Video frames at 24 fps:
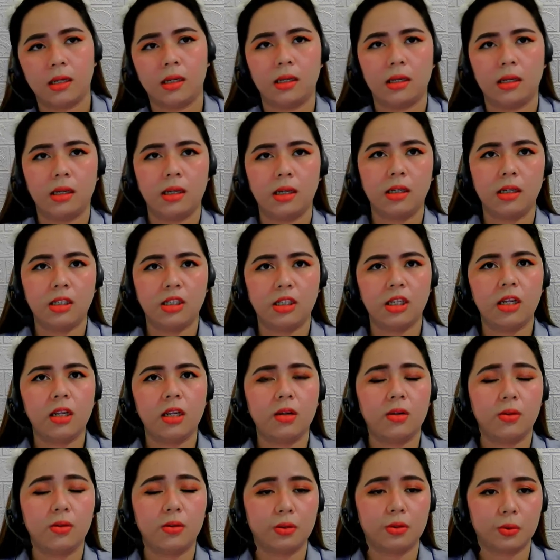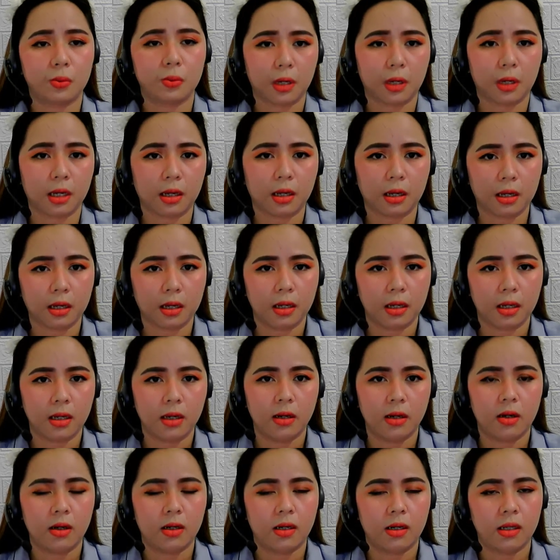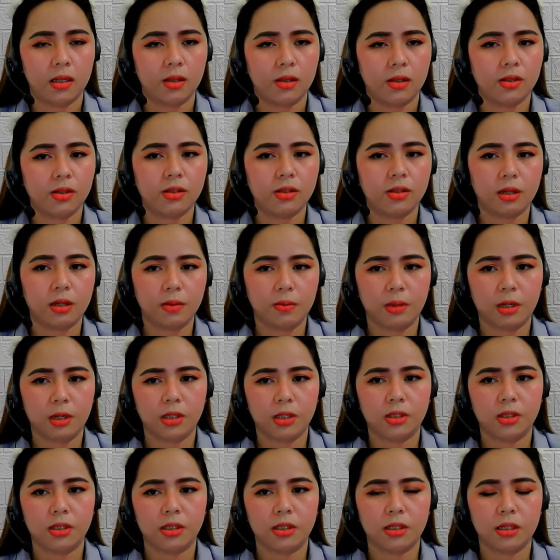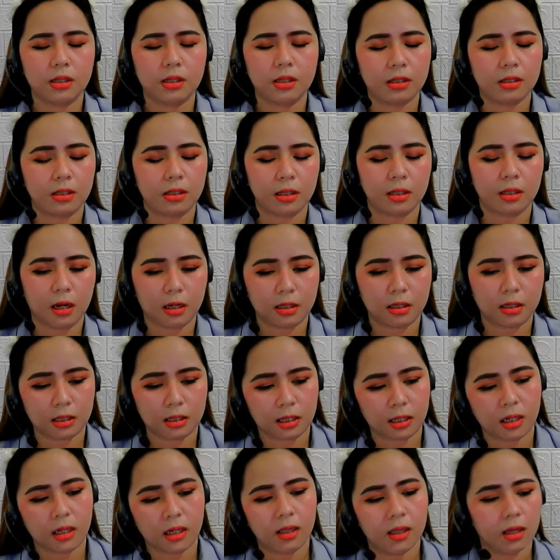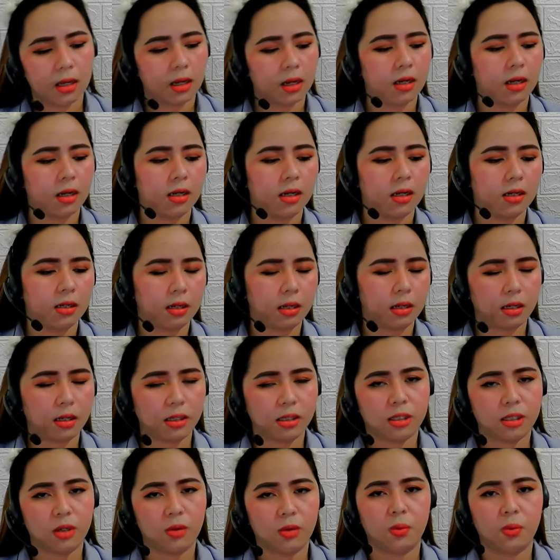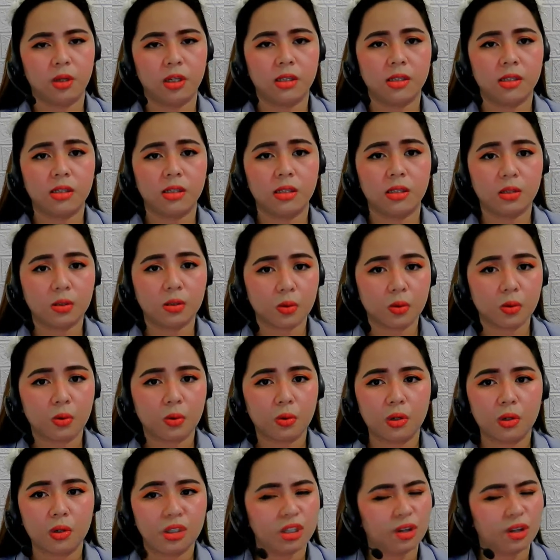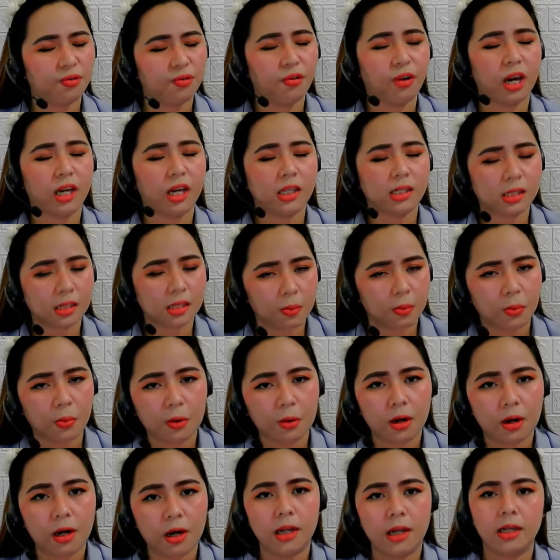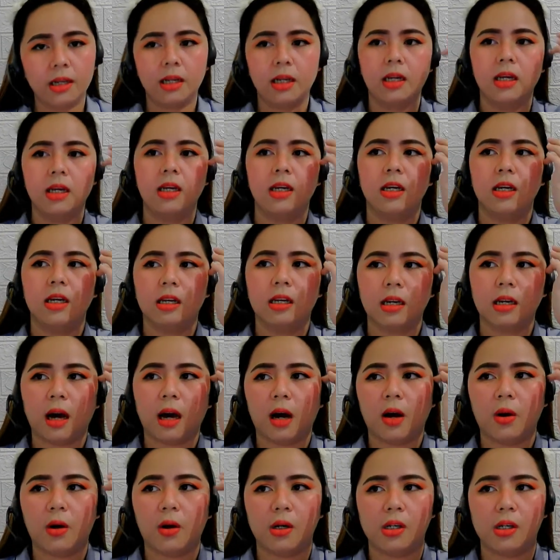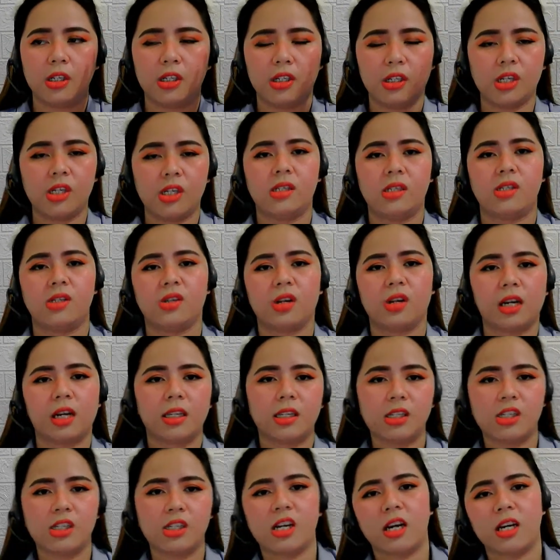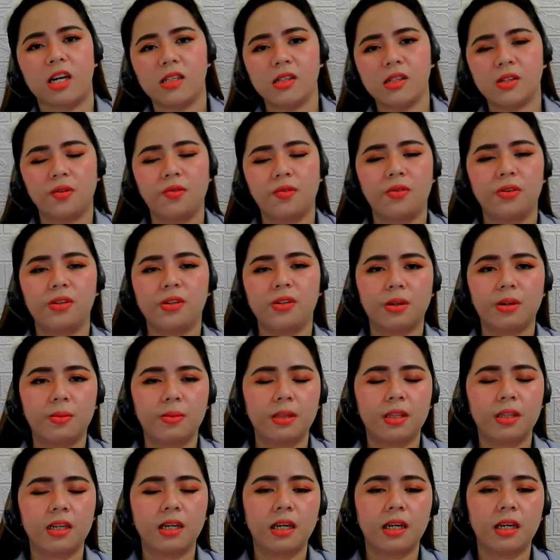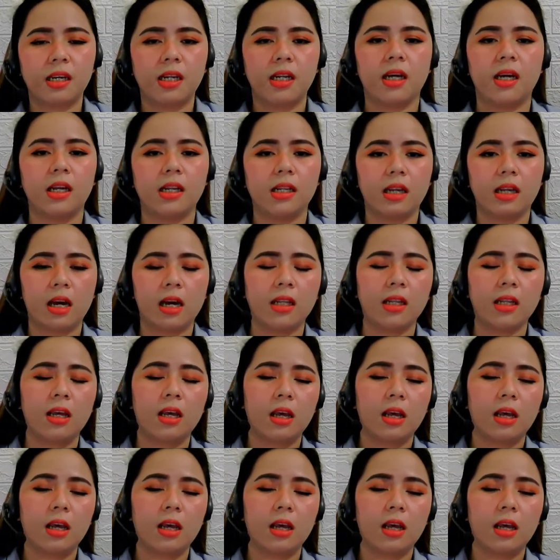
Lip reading: She looks weak, right? There's nothing there that she wields the sword, she fights someone, or she strategized over something like that.